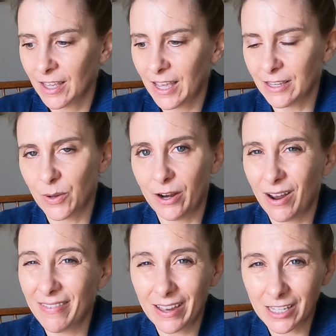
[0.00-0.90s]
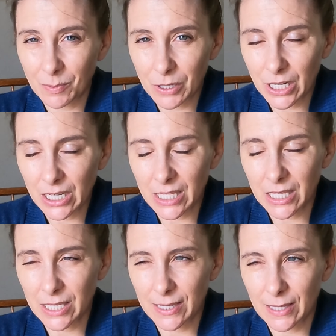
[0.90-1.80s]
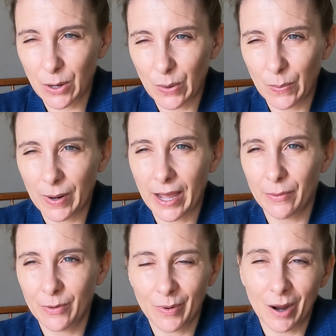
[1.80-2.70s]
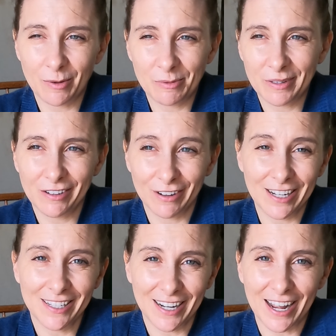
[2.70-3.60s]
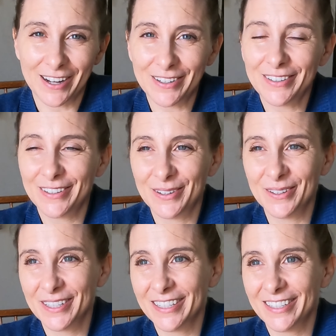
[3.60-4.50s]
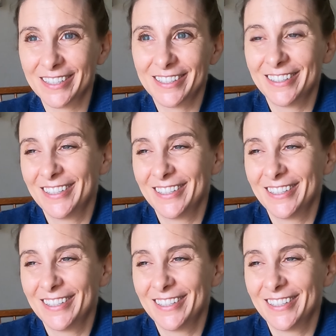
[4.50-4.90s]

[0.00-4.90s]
Yeah, so I don't have that experience, so, but I would probably rent it out or,